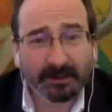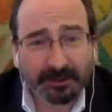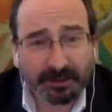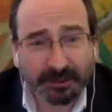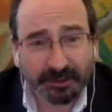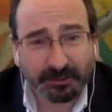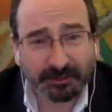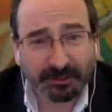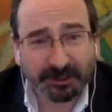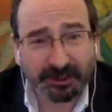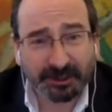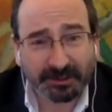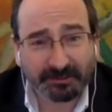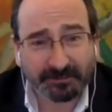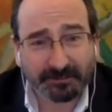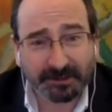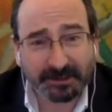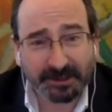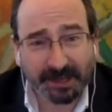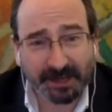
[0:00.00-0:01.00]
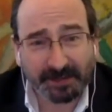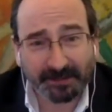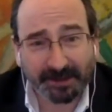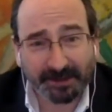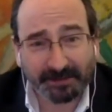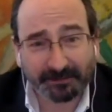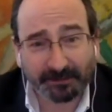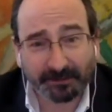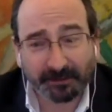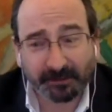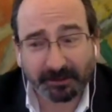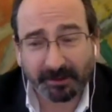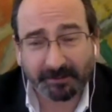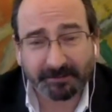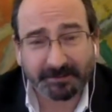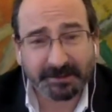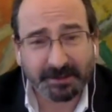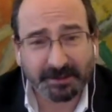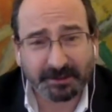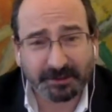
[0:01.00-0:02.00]
to achieve the same level
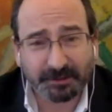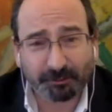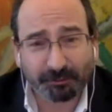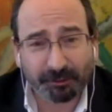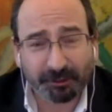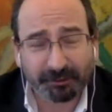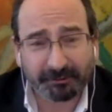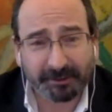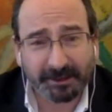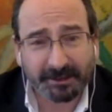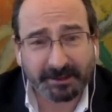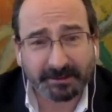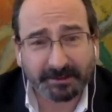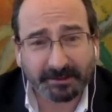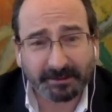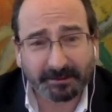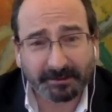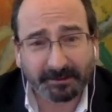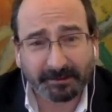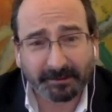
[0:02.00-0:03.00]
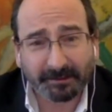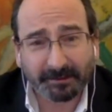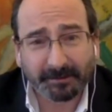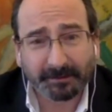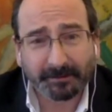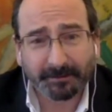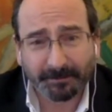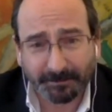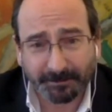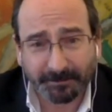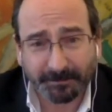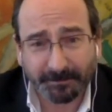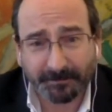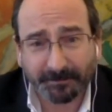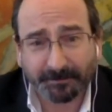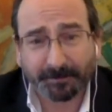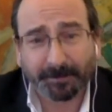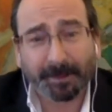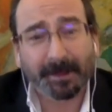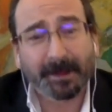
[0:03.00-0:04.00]
of social progress. Hmm.
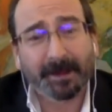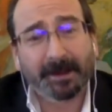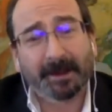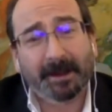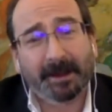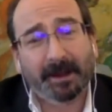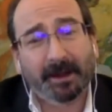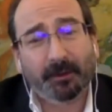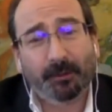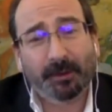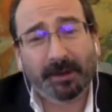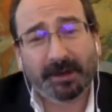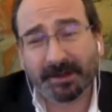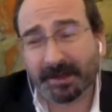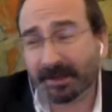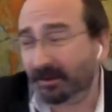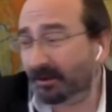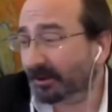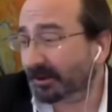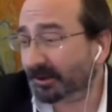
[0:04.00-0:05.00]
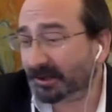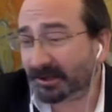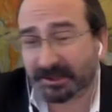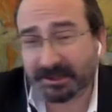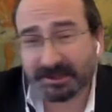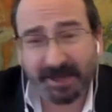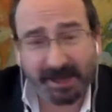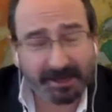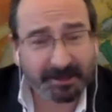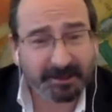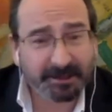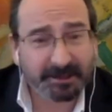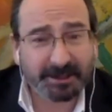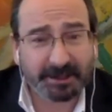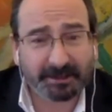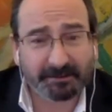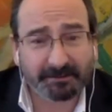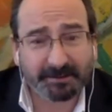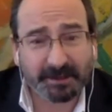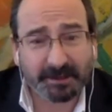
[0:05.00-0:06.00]
We can then look at the second
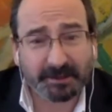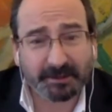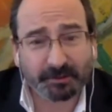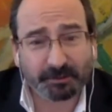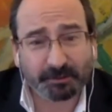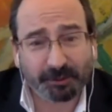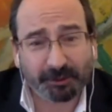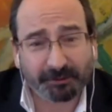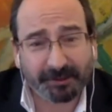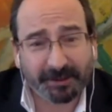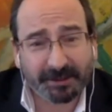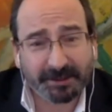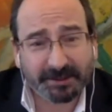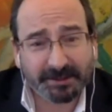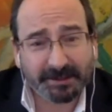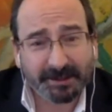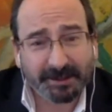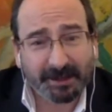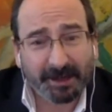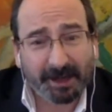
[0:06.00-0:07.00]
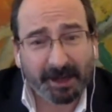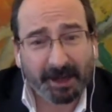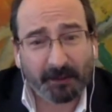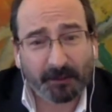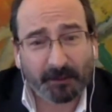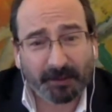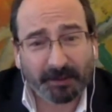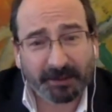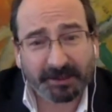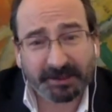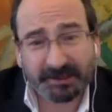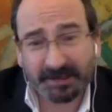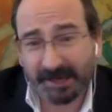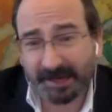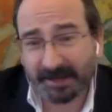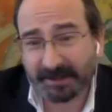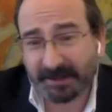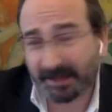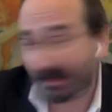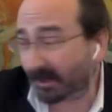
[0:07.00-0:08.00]
tier of social progress, and we could
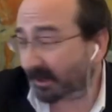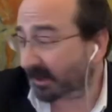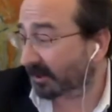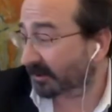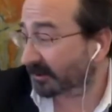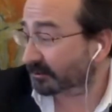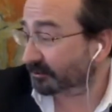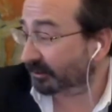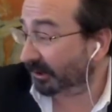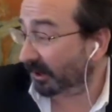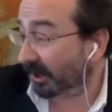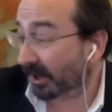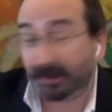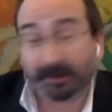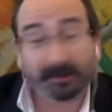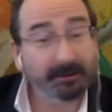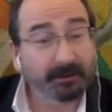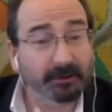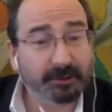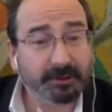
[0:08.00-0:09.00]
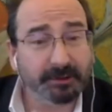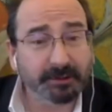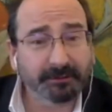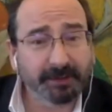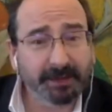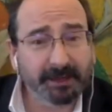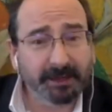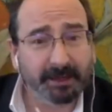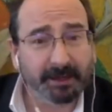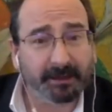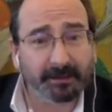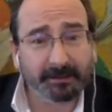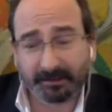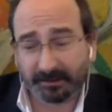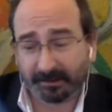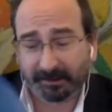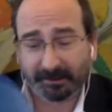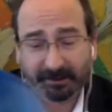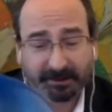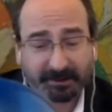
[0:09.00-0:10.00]
say take a country like Costa Rica.
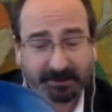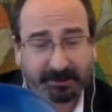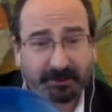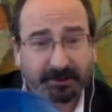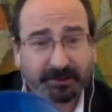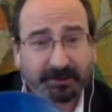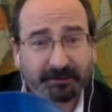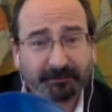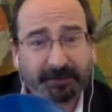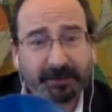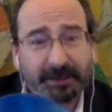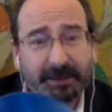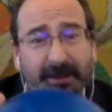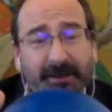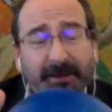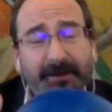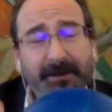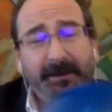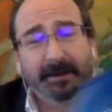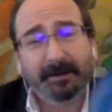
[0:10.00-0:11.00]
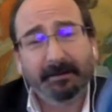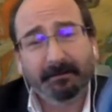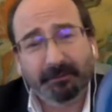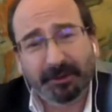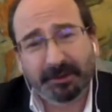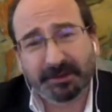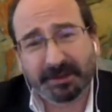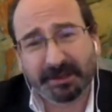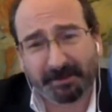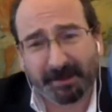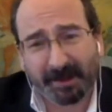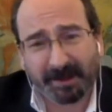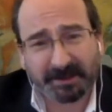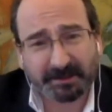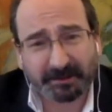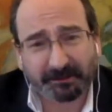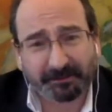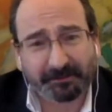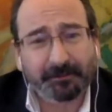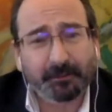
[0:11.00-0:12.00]
Here's Costa Rica, using about
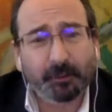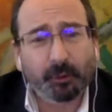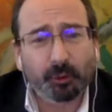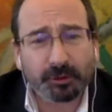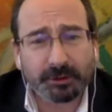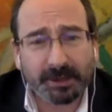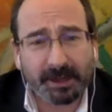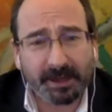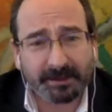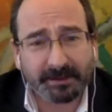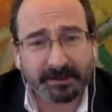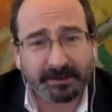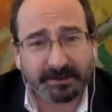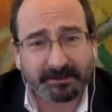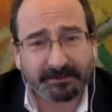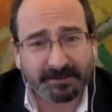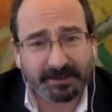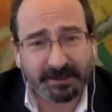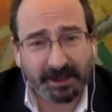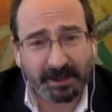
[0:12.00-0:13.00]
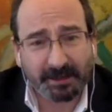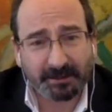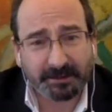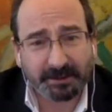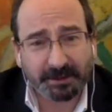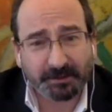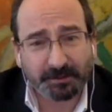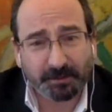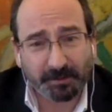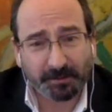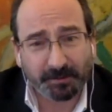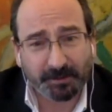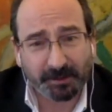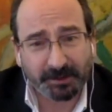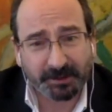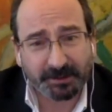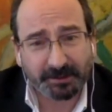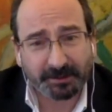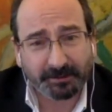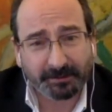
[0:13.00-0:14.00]
sort of four tons of C O two per
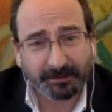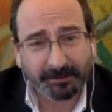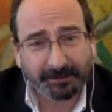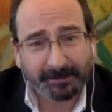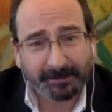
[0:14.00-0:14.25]
person,